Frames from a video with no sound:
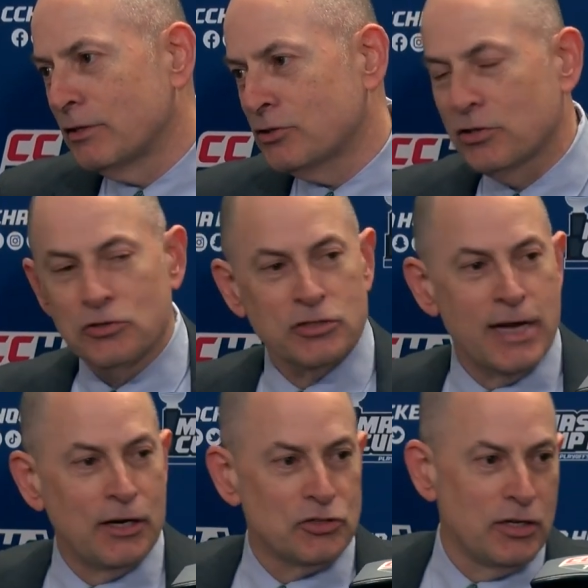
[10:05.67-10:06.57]
there's certain
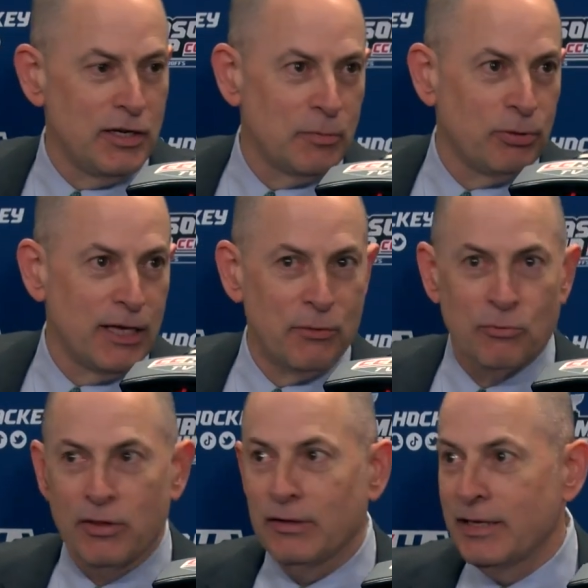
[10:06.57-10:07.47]
standards you need to play with
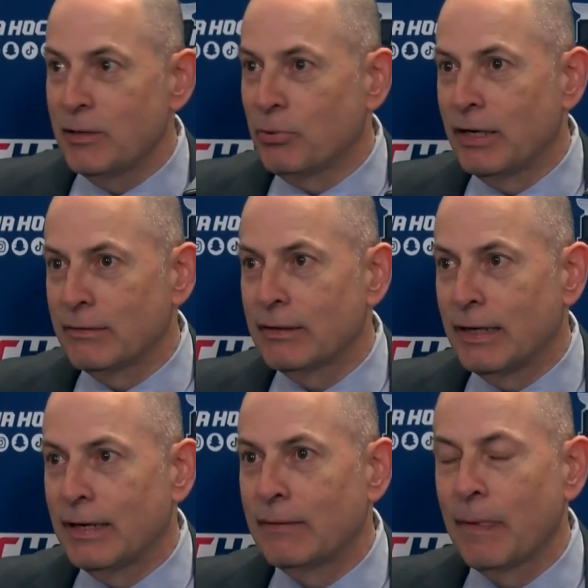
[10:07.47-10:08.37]
a lead,
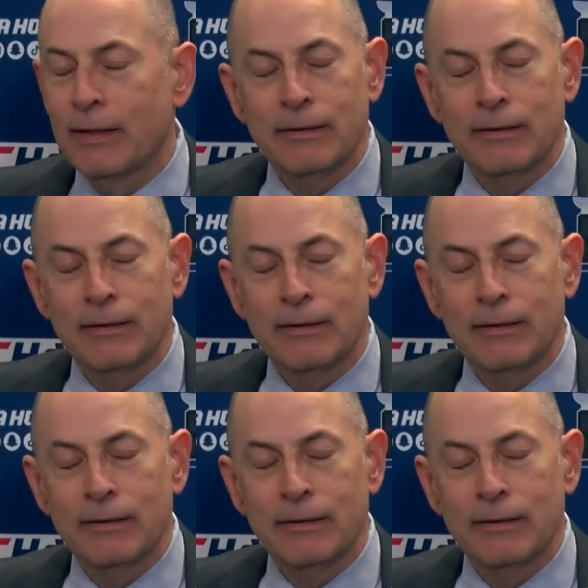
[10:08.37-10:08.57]
but